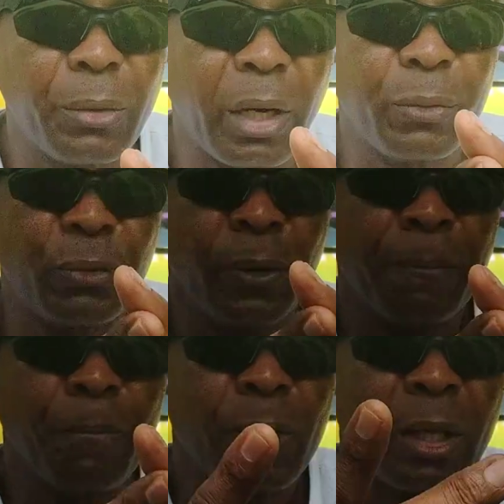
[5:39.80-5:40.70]
rough,
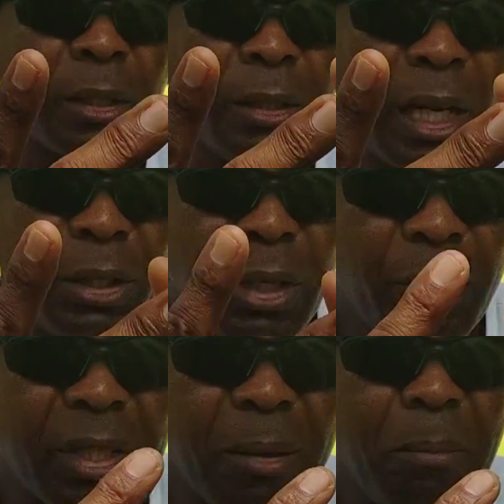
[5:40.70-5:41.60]
then you
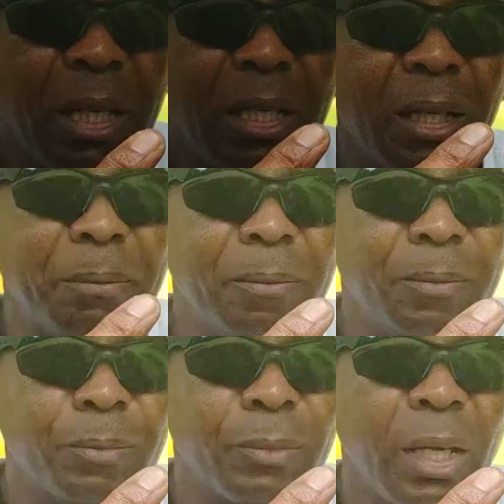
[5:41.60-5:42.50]
give it a medium,
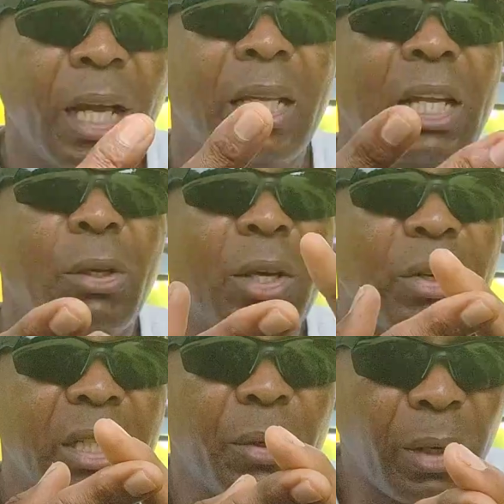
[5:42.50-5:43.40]
then you give
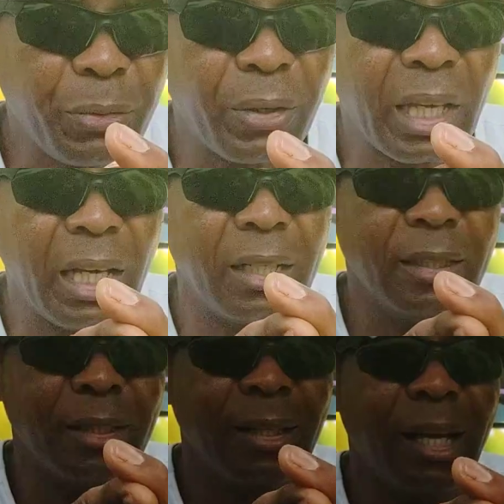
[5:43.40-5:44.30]
it a rough
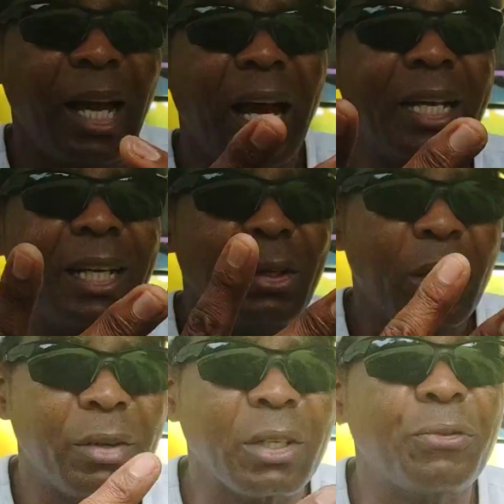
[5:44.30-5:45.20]
again, and then you
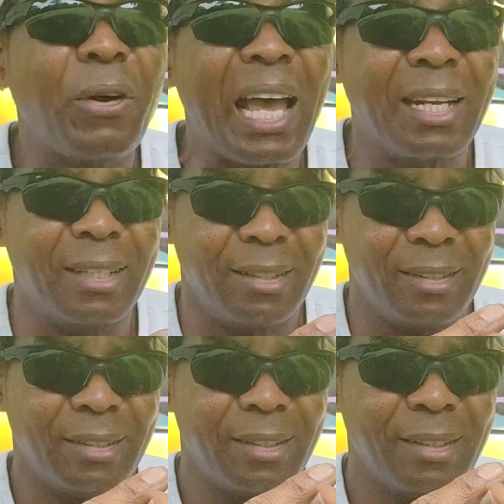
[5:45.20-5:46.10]
give it a fine.
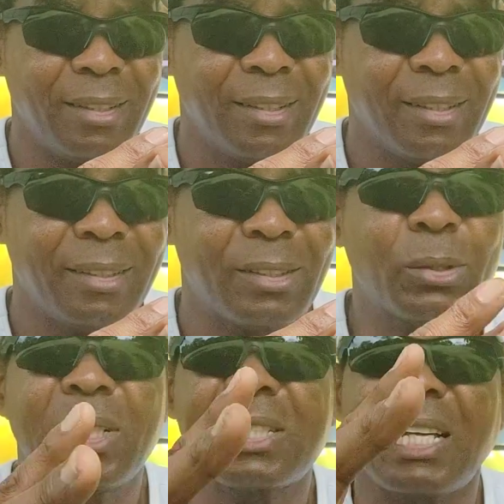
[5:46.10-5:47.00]

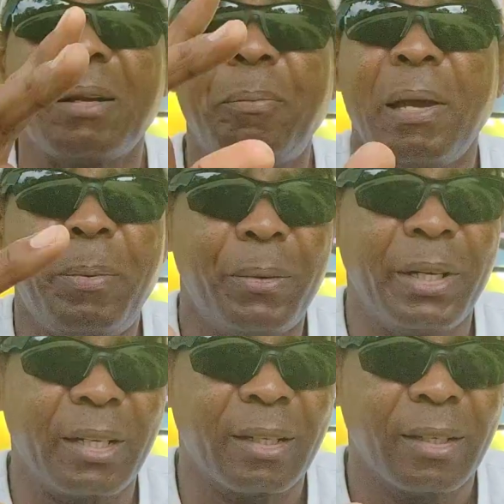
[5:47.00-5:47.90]
So the sandpapering,